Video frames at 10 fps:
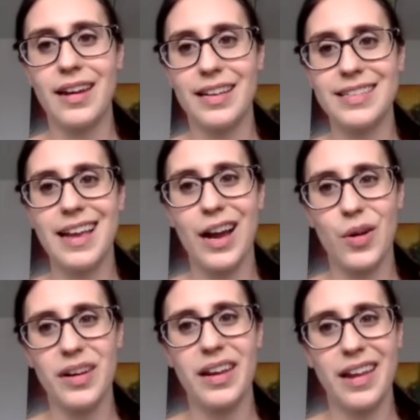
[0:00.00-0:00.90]
into
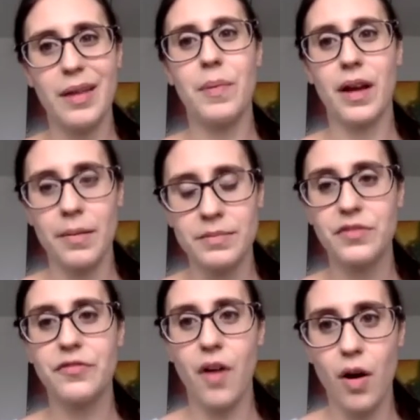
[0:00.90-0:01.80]
equity, it becomes
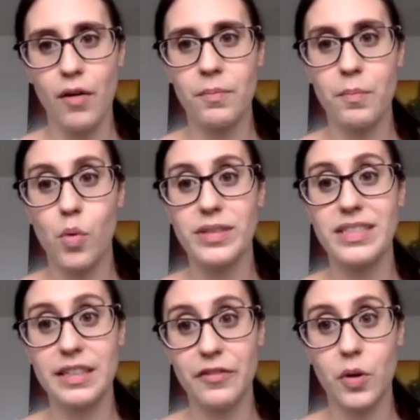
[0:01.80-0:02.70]
far more
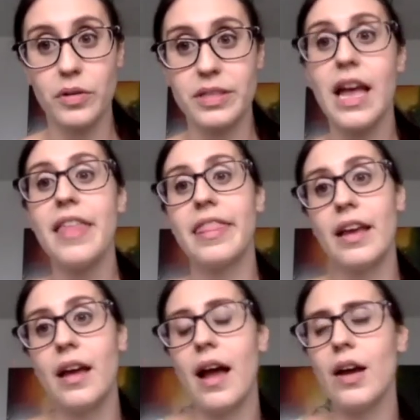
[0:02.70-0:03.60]
difficult. The
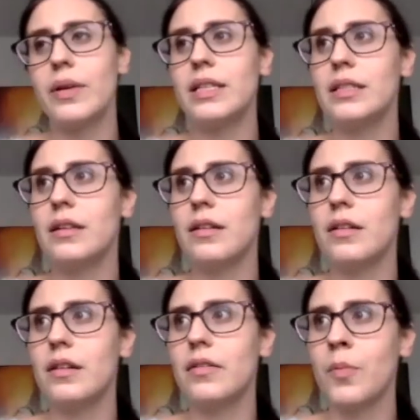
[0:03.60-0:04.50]
equity, from
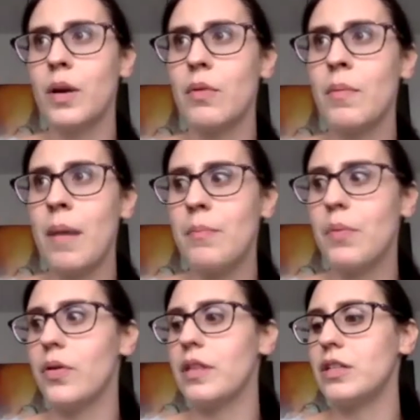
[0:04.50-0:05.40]
what I remember,
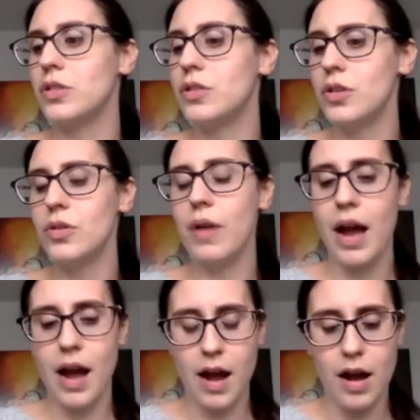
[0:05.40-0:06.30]
they do
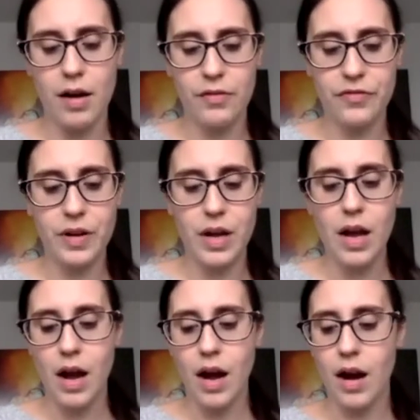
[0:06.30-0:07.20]
have
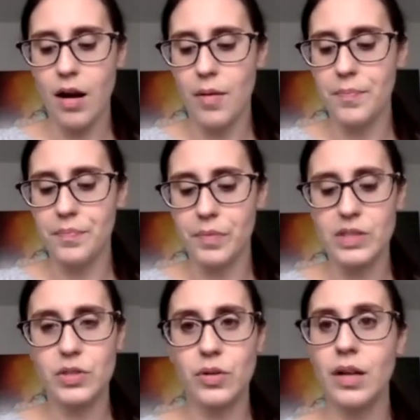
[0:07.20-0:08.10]

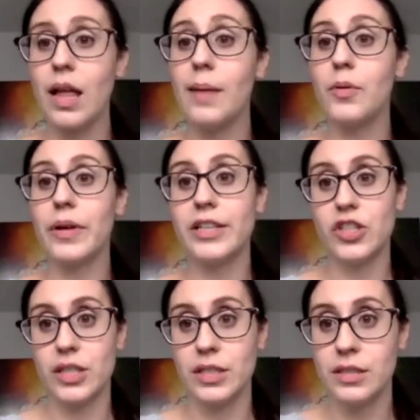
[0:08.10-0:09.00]
certain
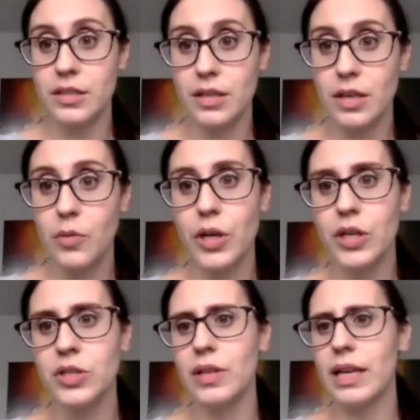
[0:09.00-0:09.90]
collaborations where you
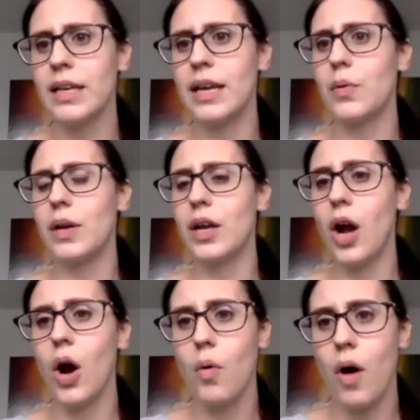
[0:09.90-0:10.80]
can do like an equity
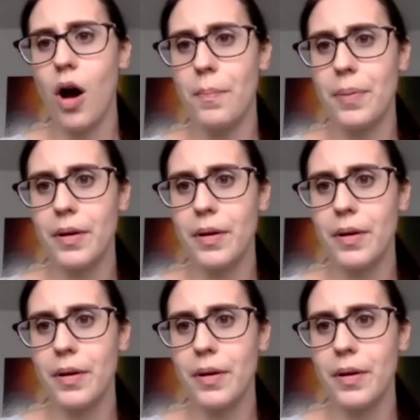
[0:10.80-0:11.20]
co-op,